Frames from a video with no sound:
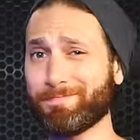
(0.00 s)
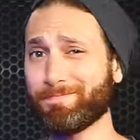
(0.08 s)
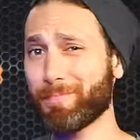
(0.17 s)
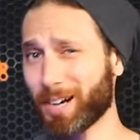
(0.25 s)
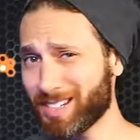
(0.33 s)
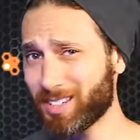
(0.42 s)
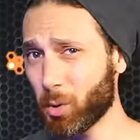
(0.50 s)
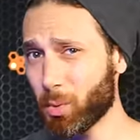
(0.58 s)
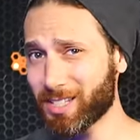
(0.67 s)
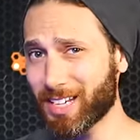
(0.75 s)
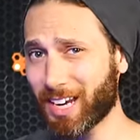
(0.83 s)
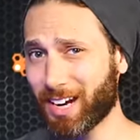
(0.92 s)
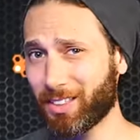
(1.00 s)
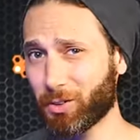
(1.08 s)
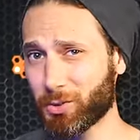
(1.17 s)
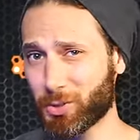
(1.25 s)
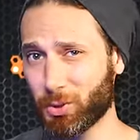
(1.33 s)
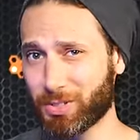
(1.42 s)
But I still wasn't getting
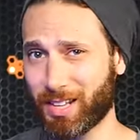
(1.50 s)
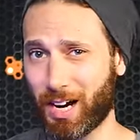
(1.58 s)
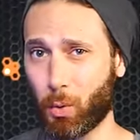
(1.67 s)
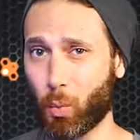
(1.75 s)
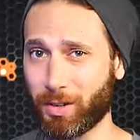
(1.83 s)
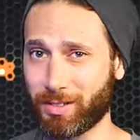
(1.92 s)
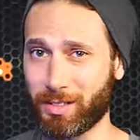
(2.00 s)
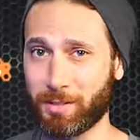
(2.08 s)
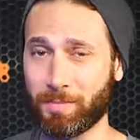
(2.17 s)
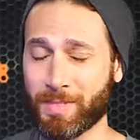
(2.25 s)
the results that I wanted.